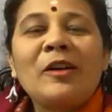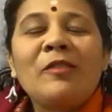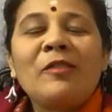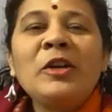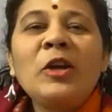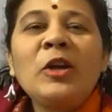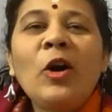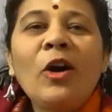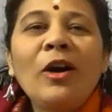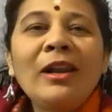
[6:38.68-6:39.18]

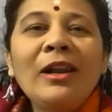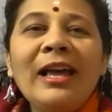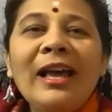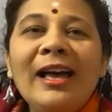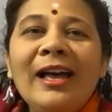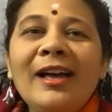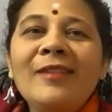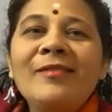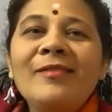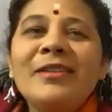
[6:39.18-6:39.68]
We all
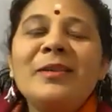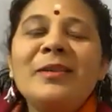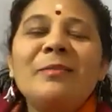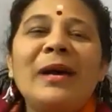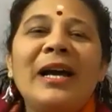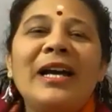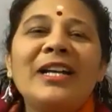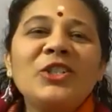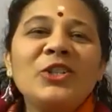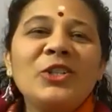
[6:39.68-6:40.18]
have an
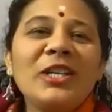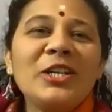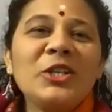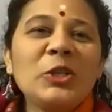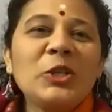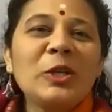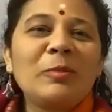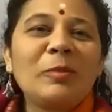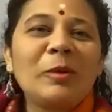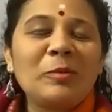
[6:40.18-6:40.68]

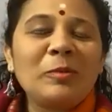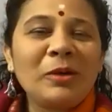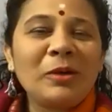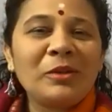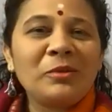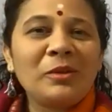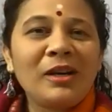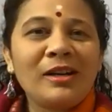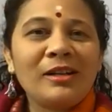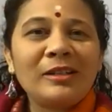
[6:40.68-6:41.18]
imagination about
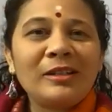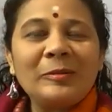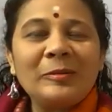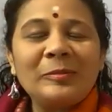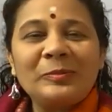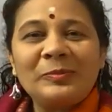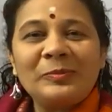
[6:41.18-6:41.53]
Bhagavan,